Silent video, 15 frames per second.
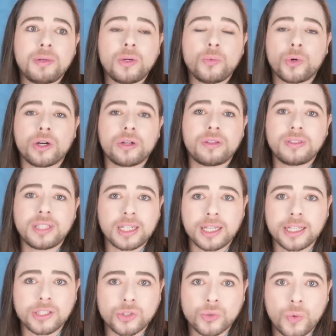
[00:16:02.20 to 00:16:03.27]
to be worth
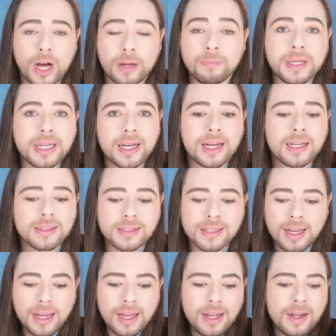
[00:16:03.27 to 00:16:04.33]
diddly squat
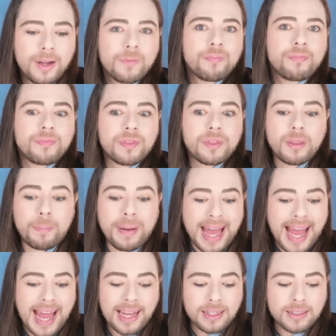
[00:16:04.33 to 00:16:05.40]
because the
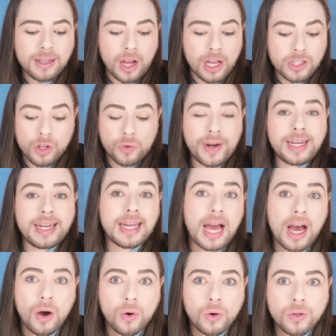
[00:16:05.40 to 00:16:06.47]
bag is already
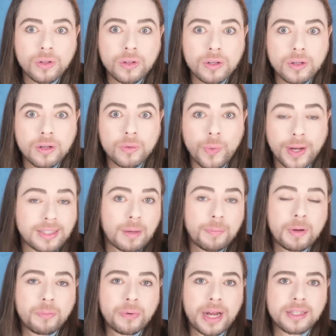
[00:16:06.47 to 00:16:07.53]
now went
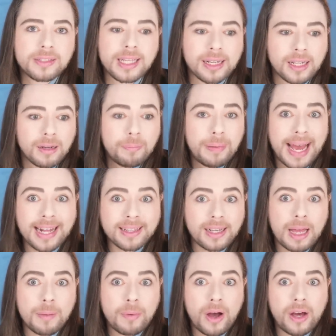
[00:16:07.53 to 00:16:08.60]
up in price. That little bag
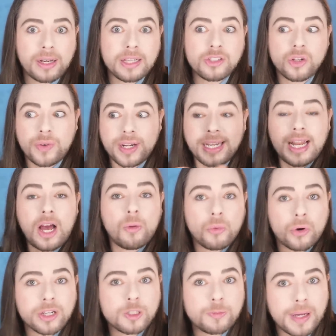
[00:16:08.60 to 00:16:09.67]
that I bought is already now
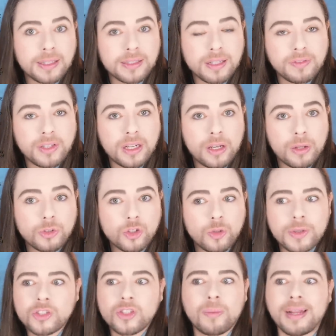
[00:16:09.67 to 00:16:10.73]
more expensive than it used
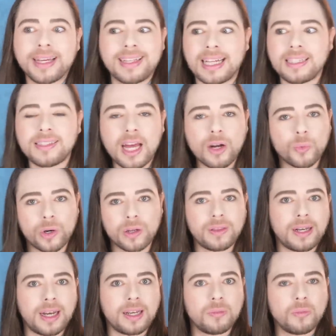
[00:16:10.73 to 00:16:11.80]
to be. So I'm like, that's not
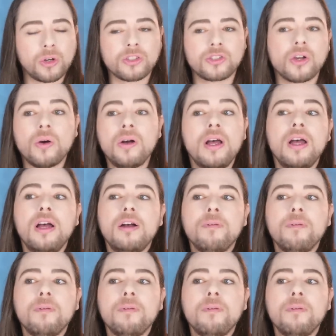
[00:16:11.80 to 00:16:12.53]
worth it anymore. So